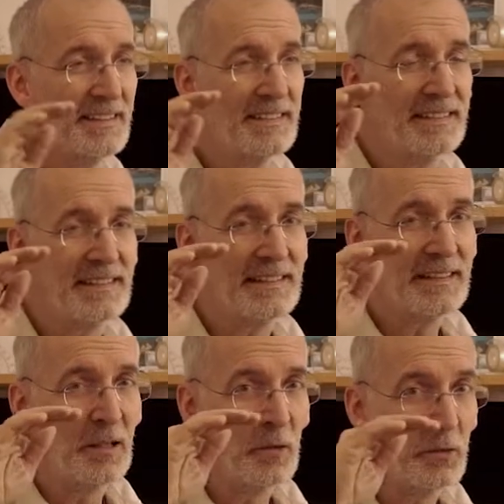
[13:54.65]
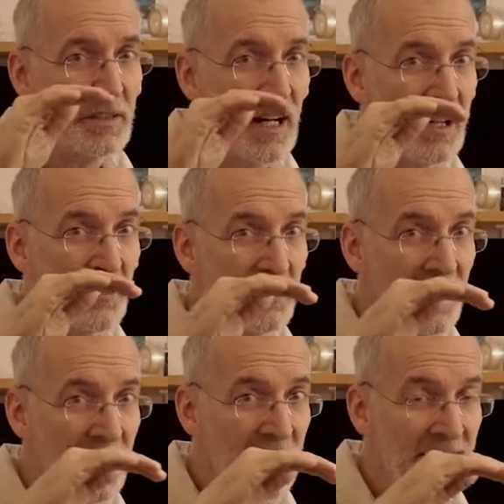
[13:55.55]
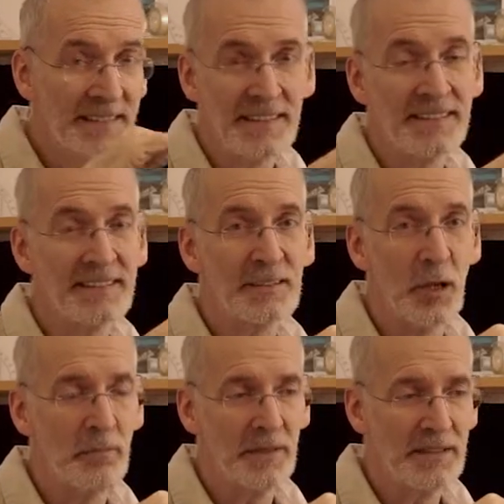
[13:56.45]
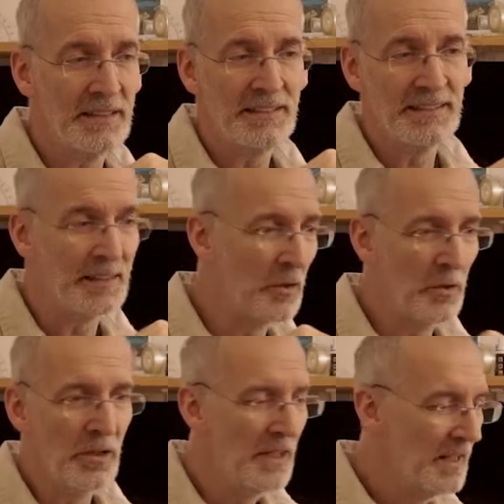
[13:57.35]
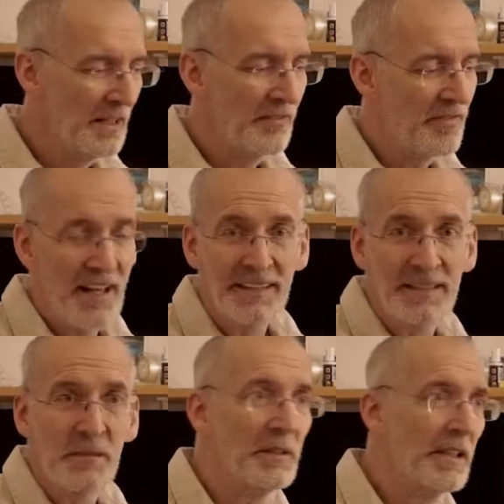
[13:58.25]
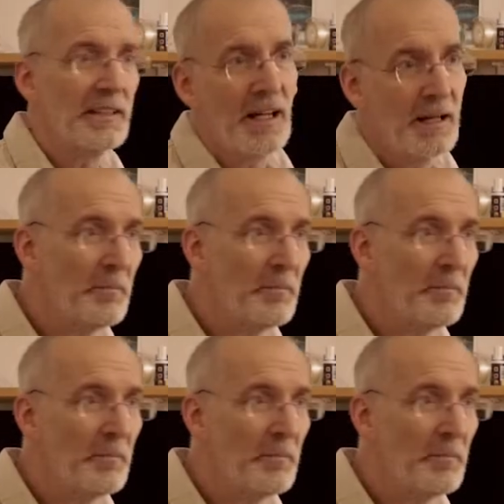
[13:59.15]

slow down end and stop it. It's so flexible that